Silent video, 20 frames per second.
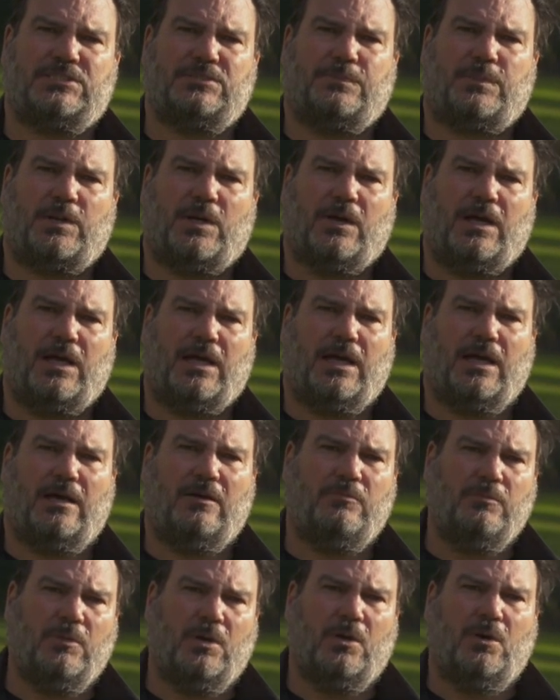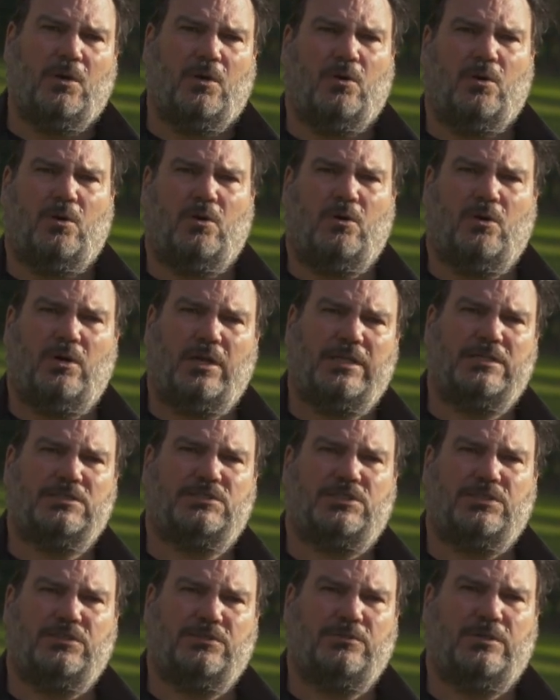supply at home or
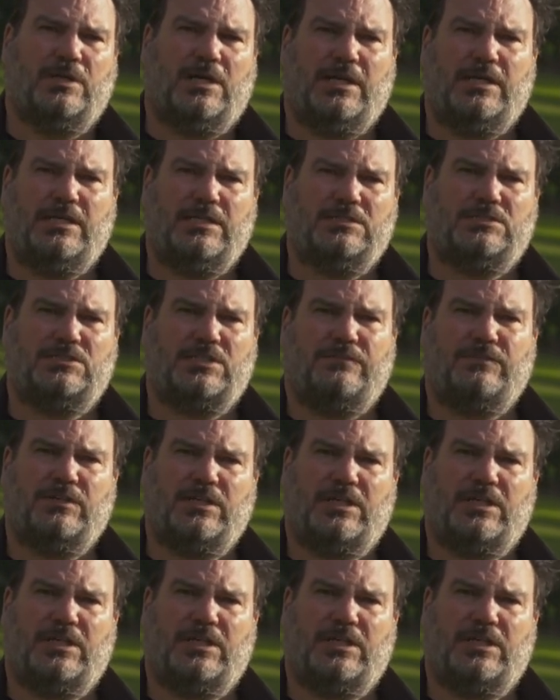into a 7